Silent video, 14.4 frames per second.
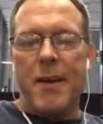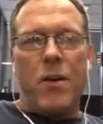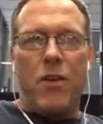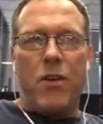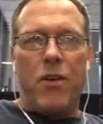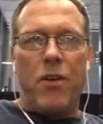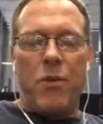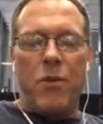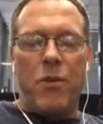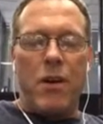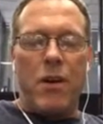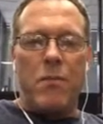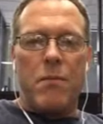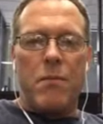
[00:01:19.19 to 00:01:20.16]
ways
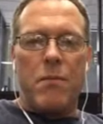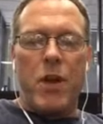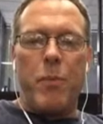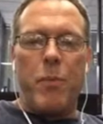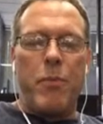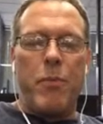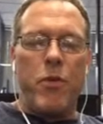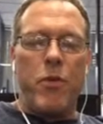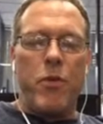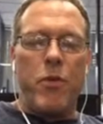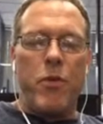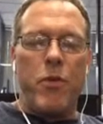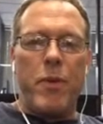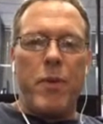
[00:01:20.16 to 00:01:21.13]
to help people
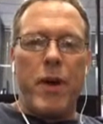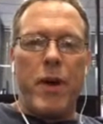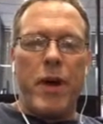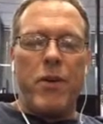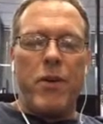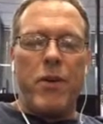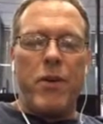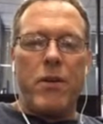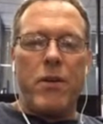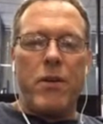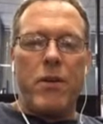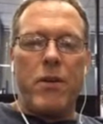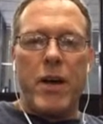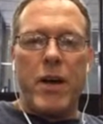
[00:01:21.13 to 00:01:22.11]
move better and
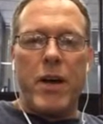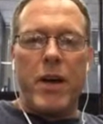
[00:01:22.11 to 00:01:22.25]
feel better,